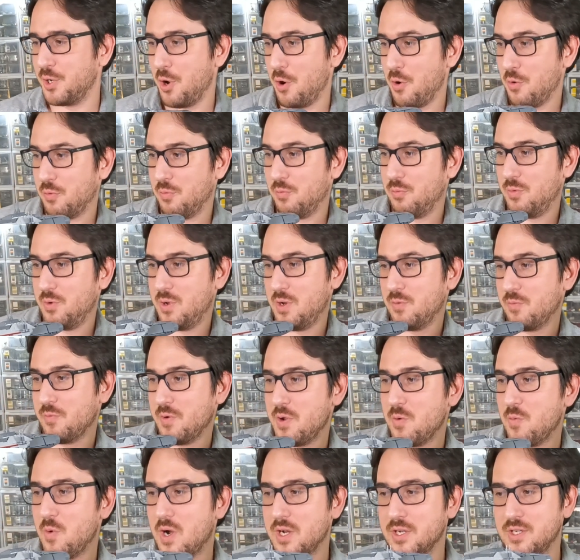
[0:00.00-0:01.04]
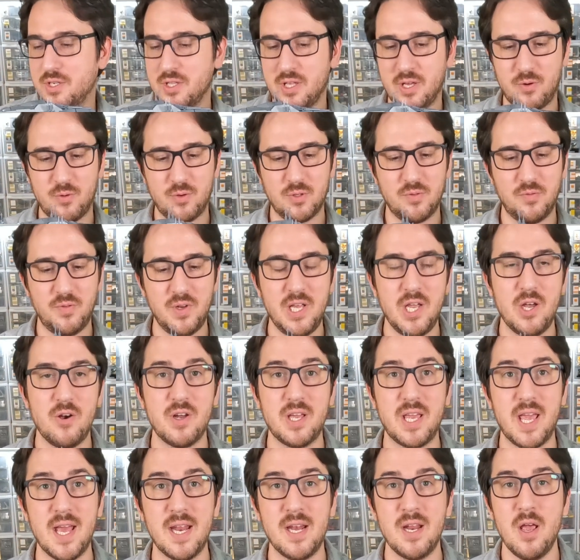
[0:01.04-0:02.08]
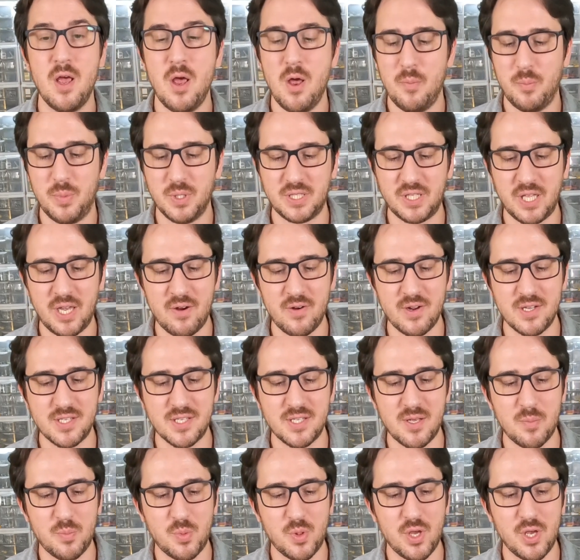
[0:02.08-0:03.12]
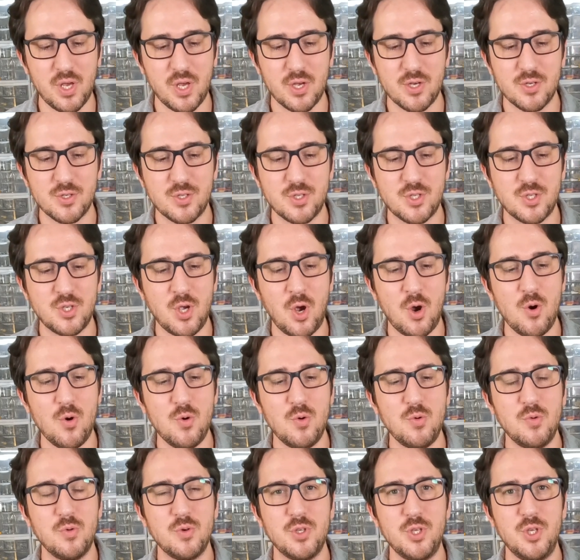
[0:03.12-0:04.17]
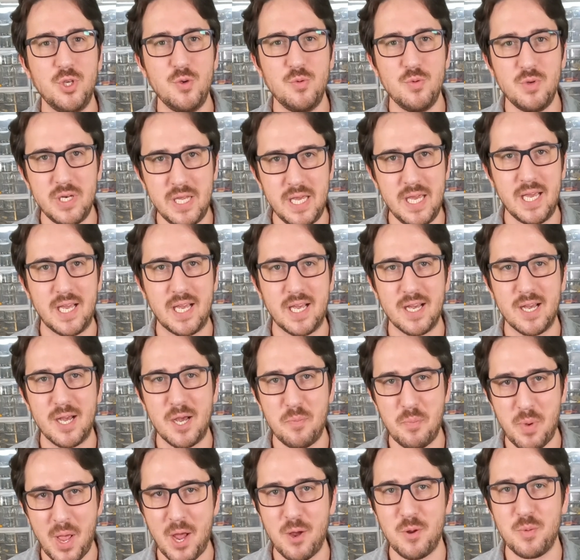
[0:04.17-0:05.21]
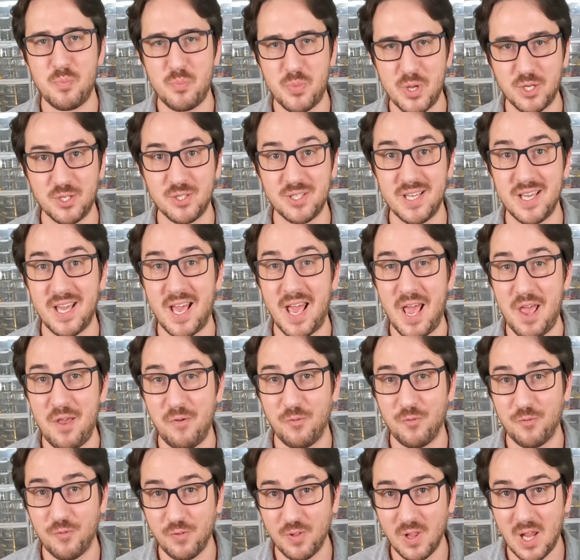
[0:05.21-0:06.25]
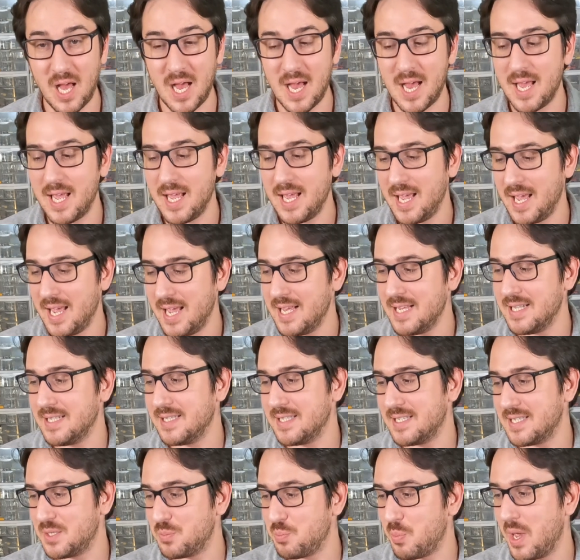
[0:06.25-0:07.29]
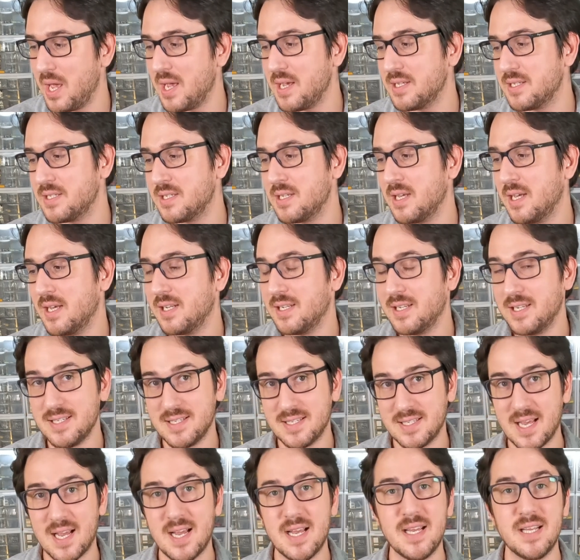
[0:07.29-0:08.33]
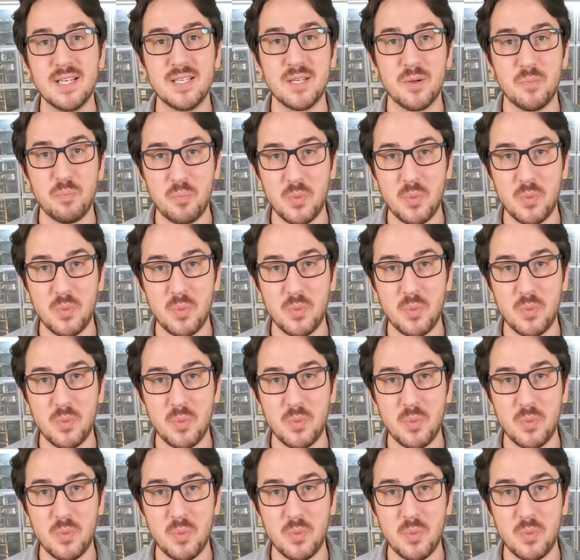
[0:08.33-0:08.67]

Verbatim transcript: go and rewatch that old video again, but there is something so unique about building a fly in space designed